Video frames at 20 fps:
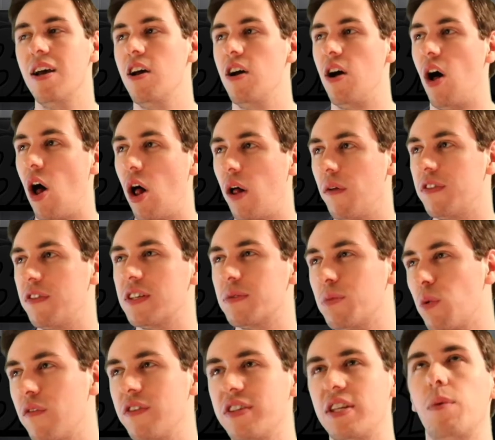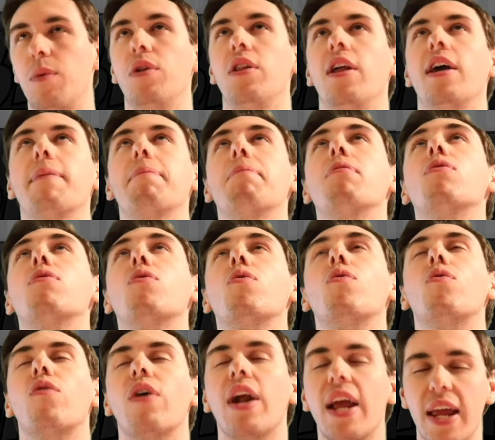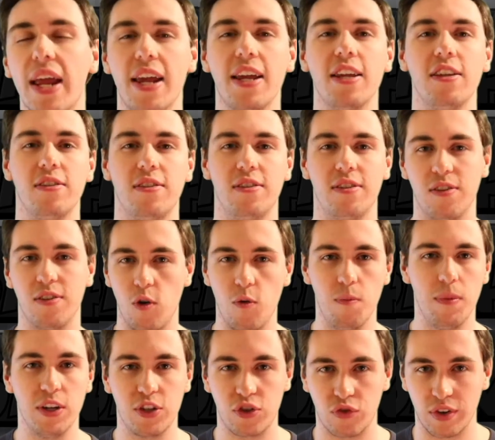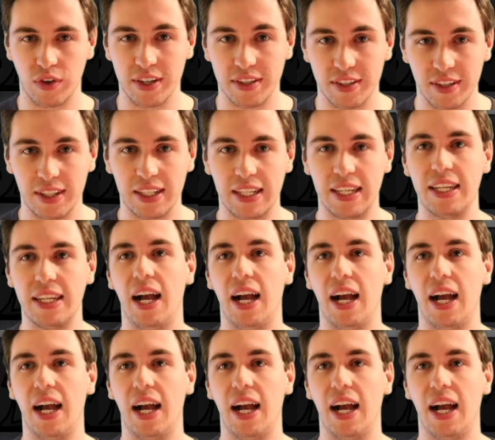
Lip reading: all these movies that were like praised so much recently,